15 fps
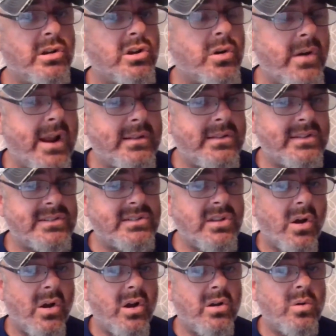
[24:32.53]
correct this
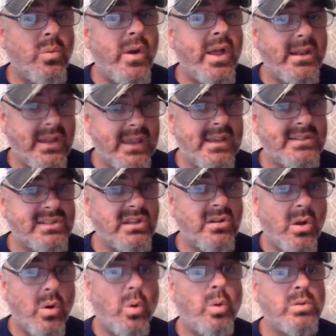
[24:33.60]
dog when he's an
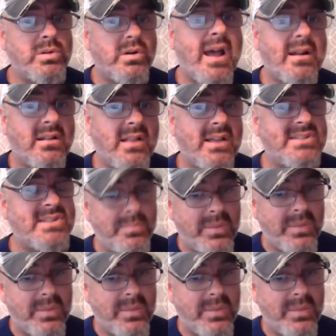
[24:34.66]
older adolescent,